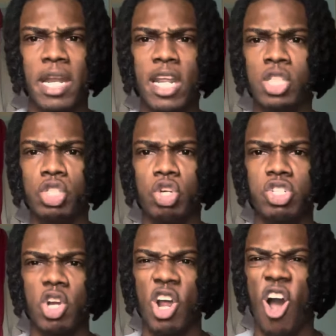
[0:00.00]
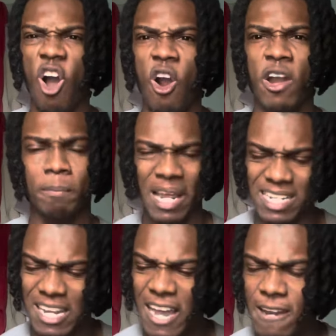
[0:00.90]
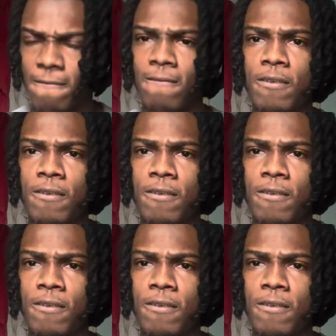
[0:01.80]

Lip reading: it into Trossard hard but and land it